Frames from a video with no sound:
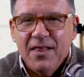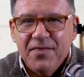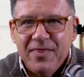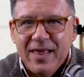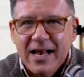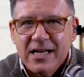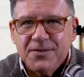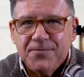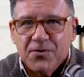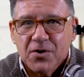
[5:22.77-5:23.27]

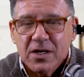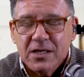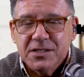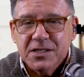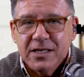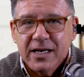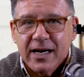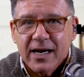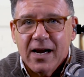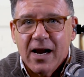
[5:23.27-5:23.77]
Thanks for
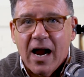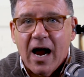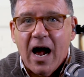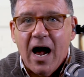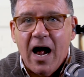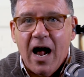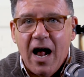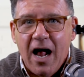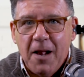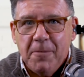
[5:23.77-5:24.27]
listening.
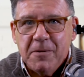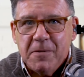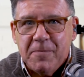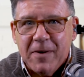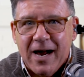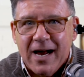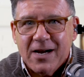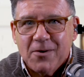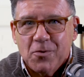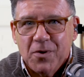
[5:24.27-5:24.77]
I'll be
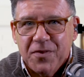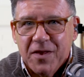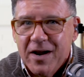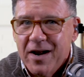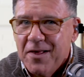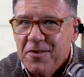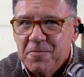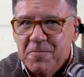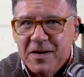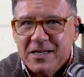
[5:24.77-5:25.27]
back with
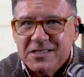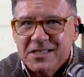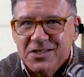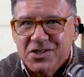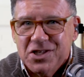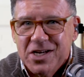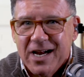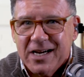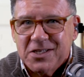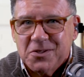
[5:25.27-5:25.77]
another
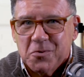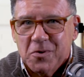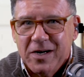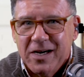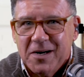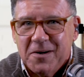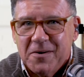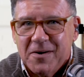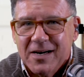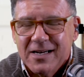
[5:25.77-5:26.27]
message next
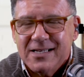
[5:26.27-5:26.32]
week.